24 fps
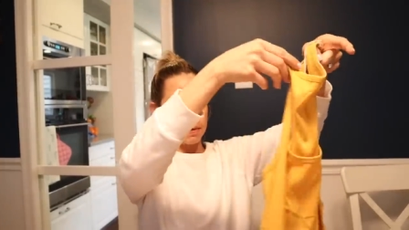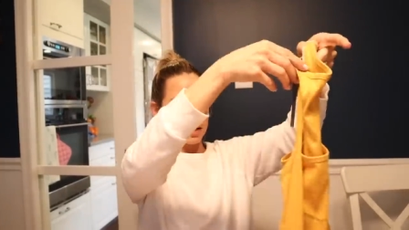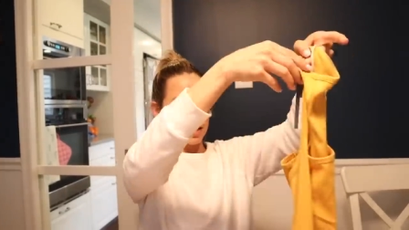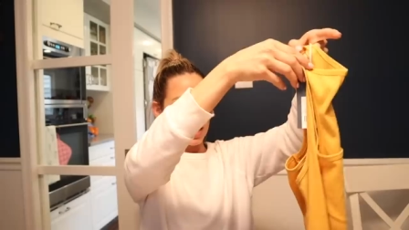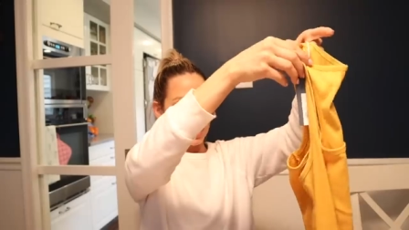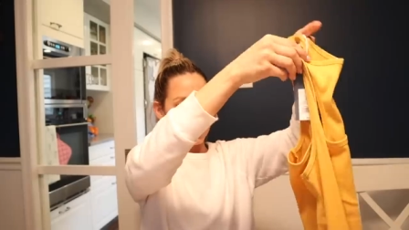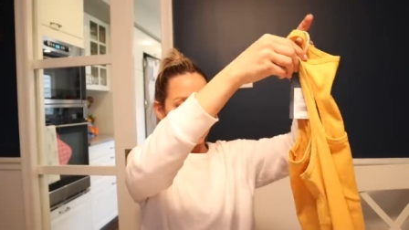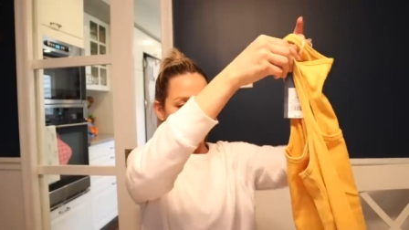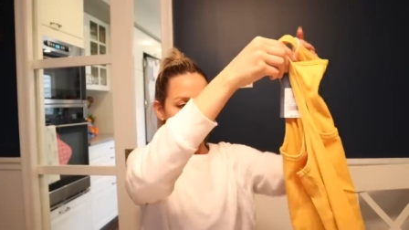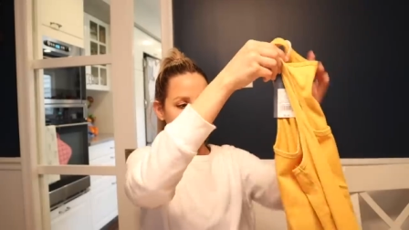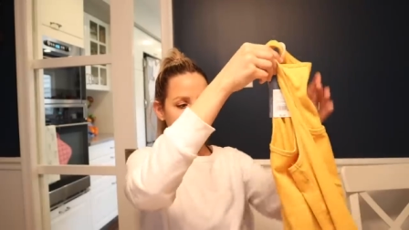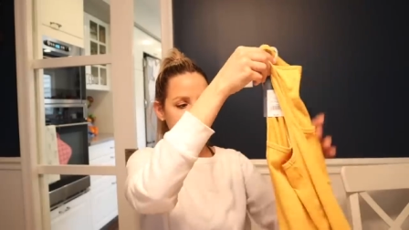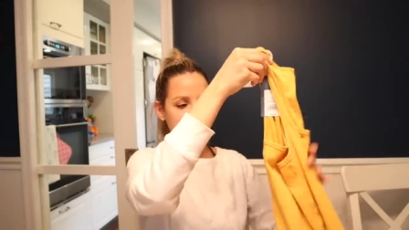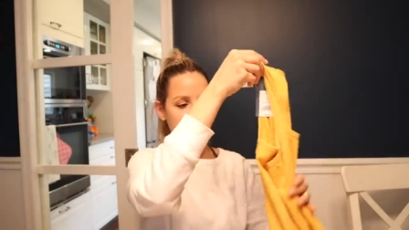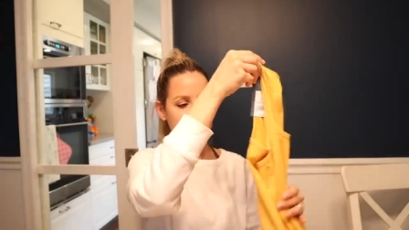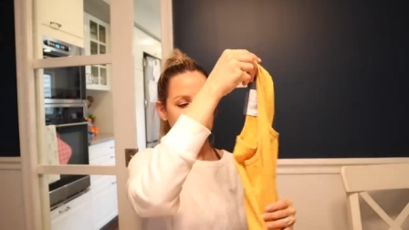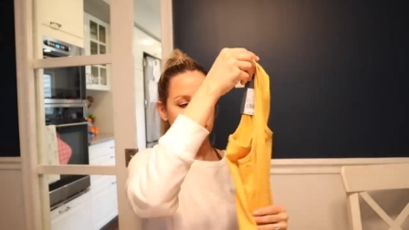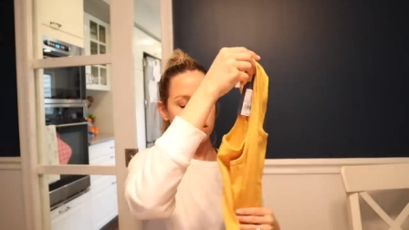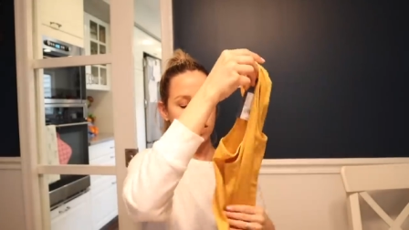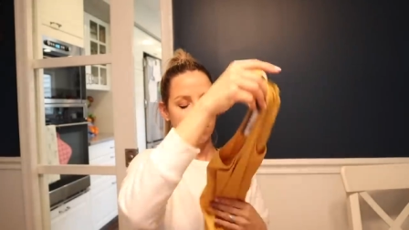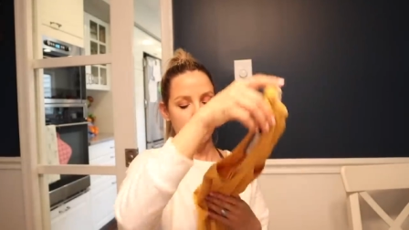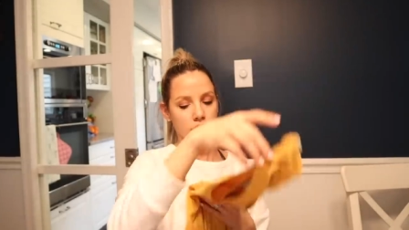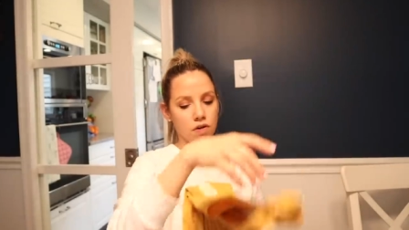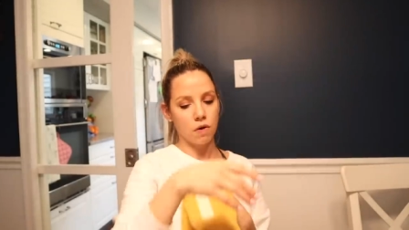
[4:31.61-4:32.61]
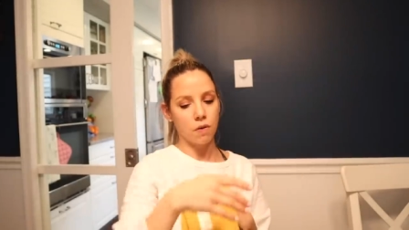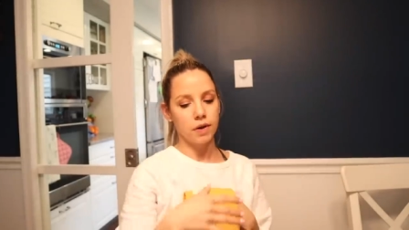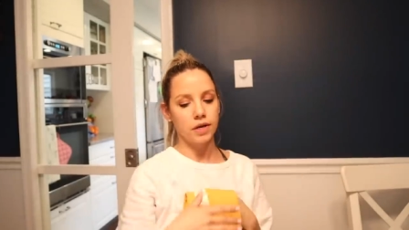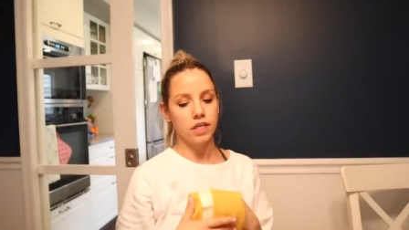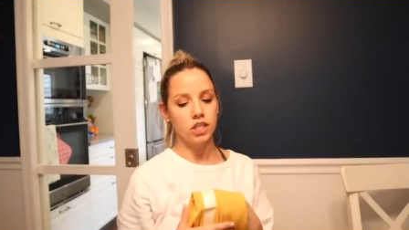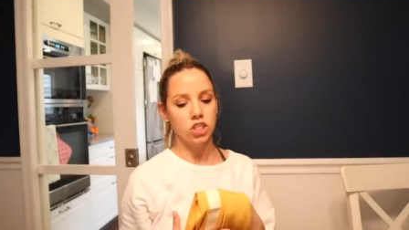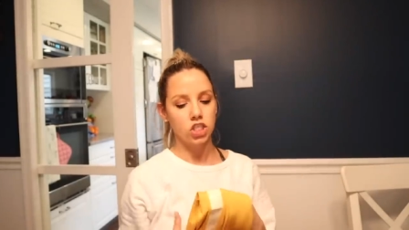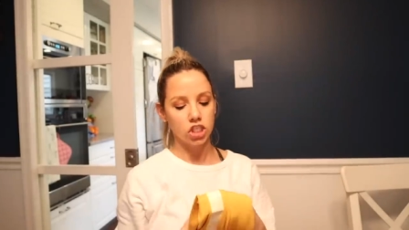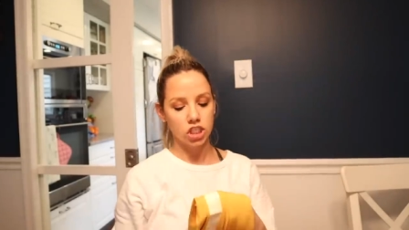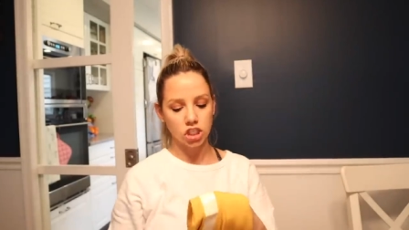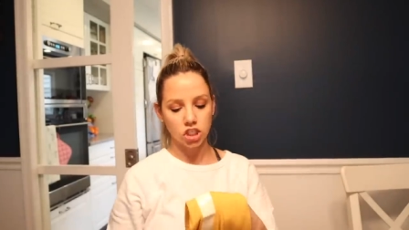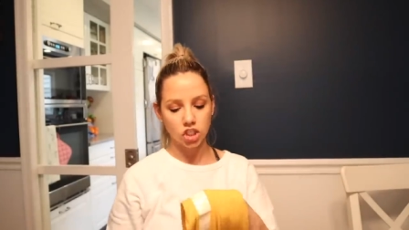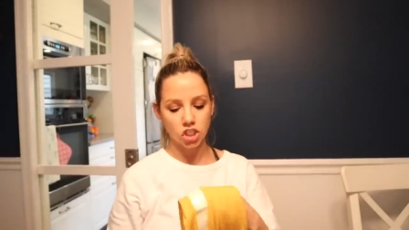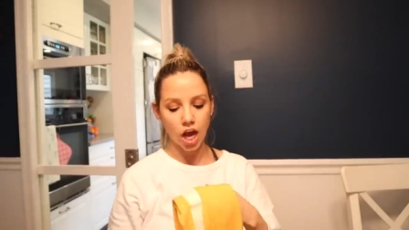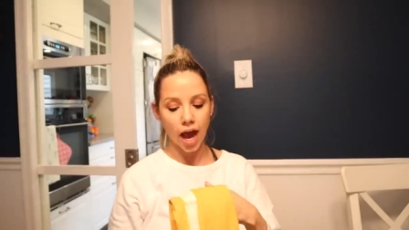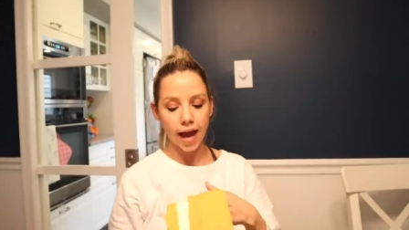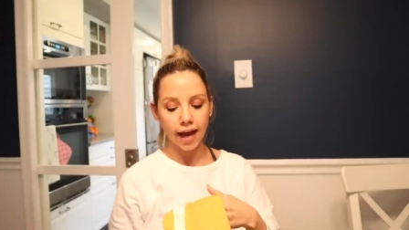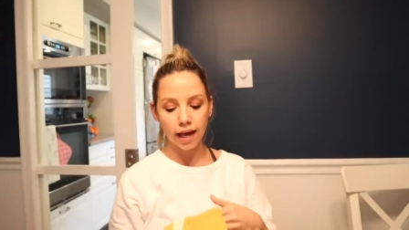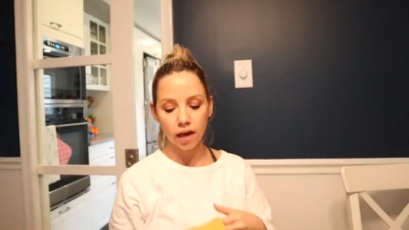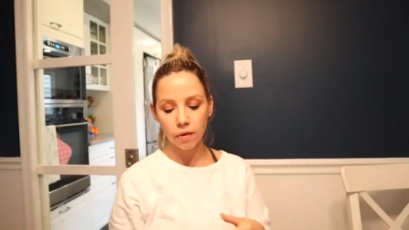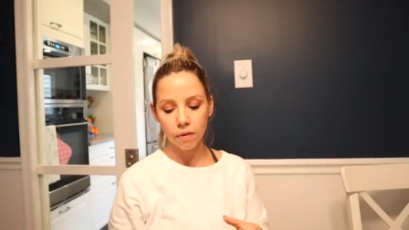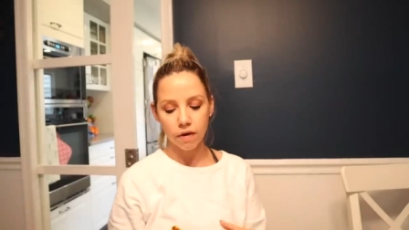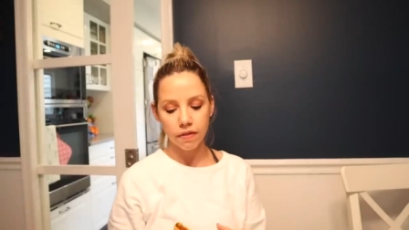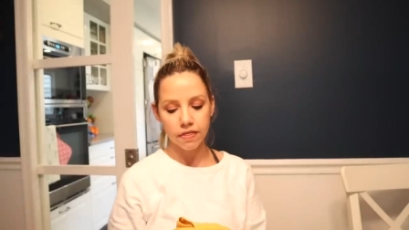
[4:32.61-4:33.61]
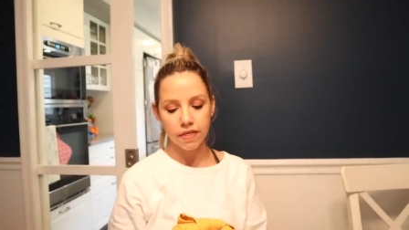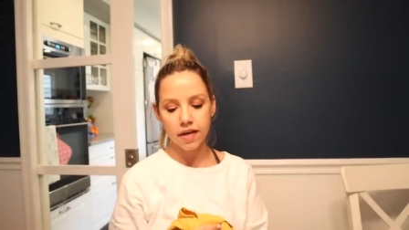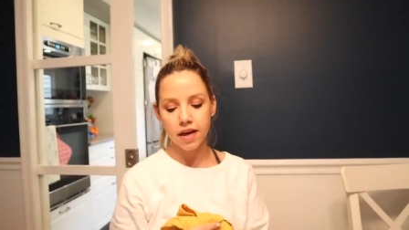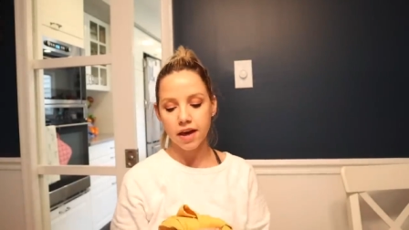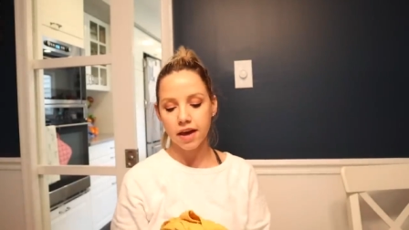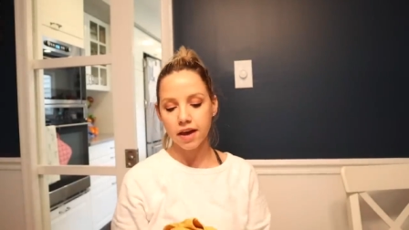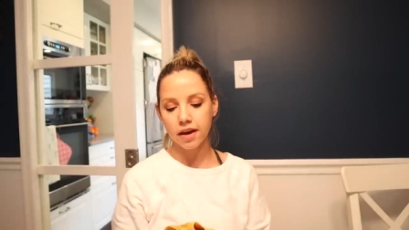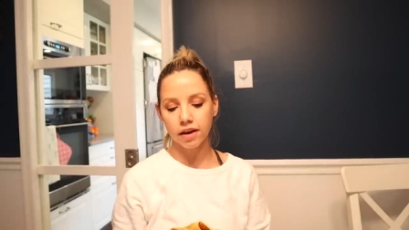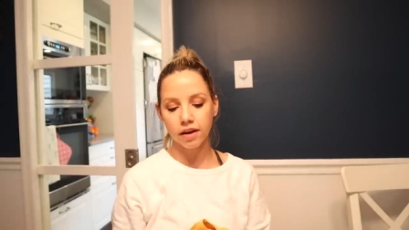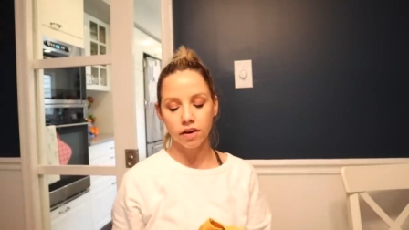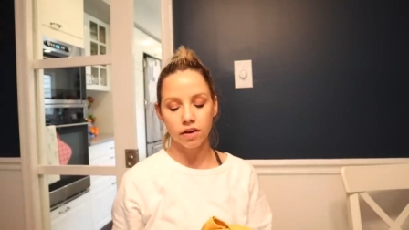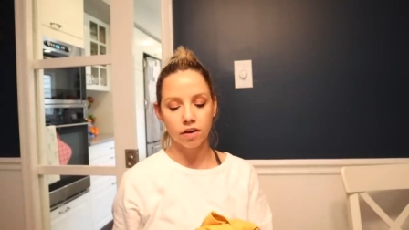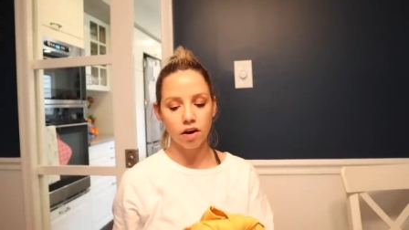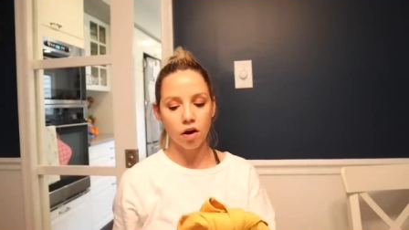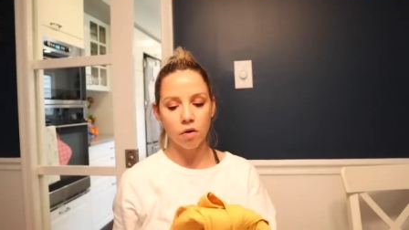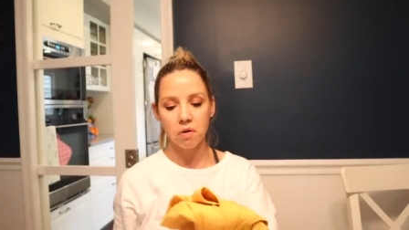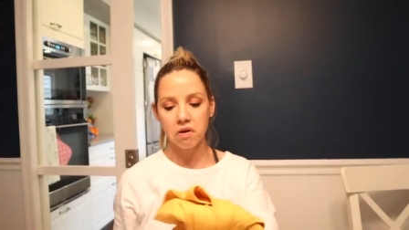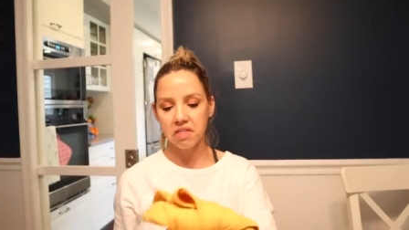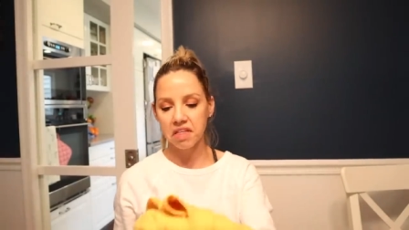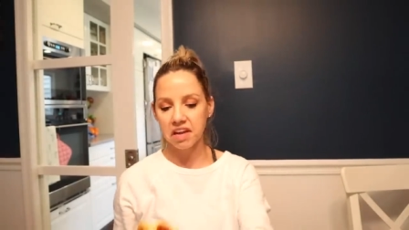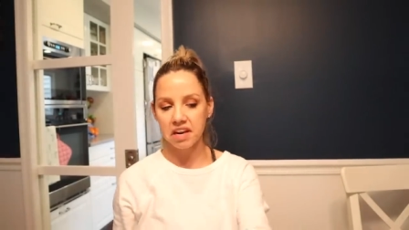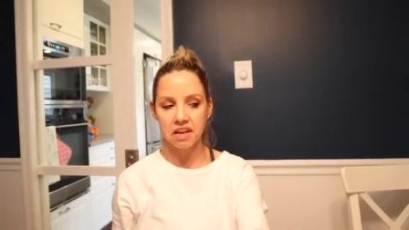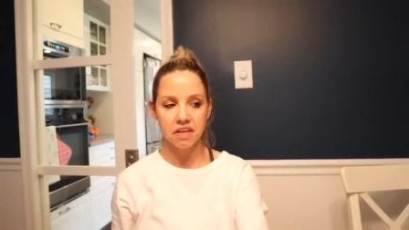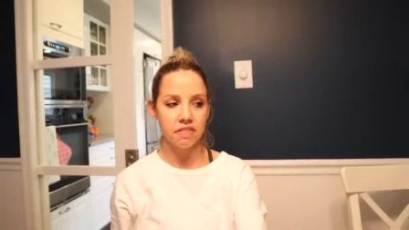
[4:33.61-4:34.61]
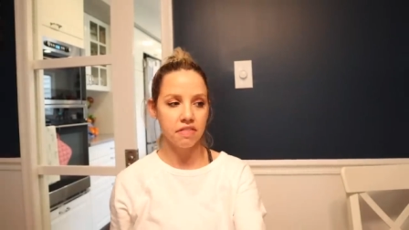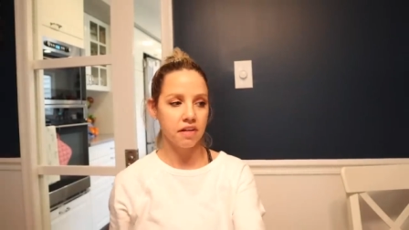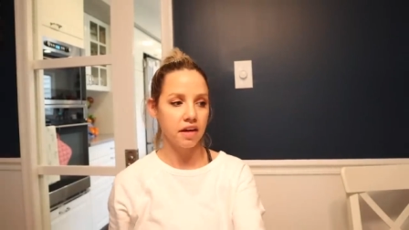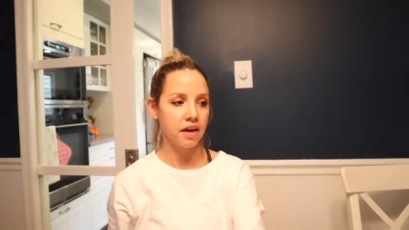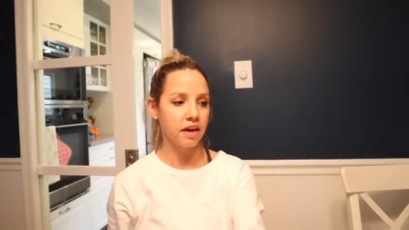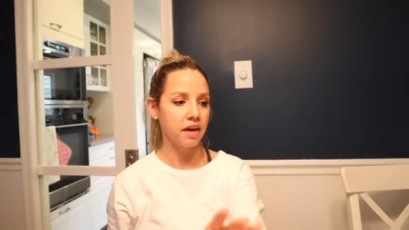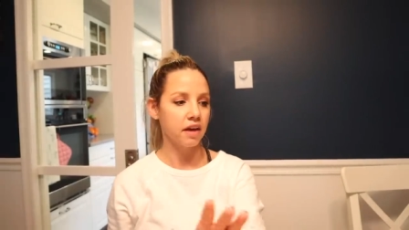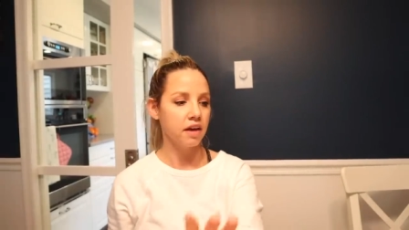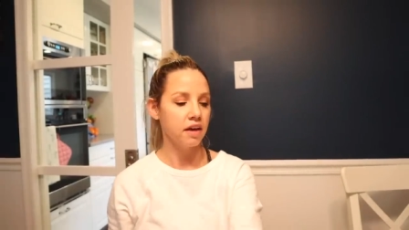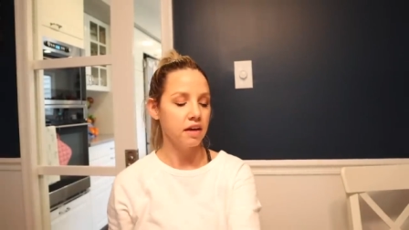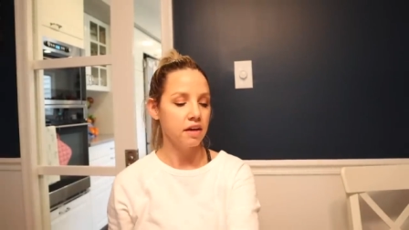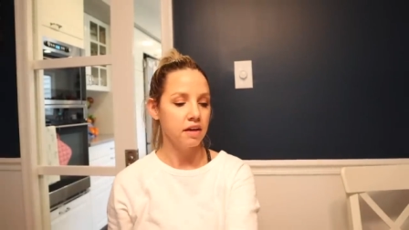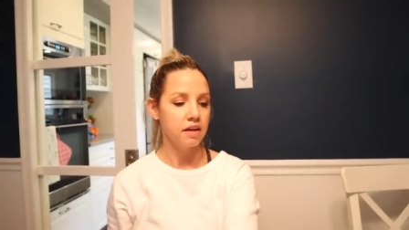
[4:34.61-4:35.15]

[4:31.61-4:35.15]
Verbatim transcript: Again, I just feel like throw on a jean jacket with it. It can go with anything.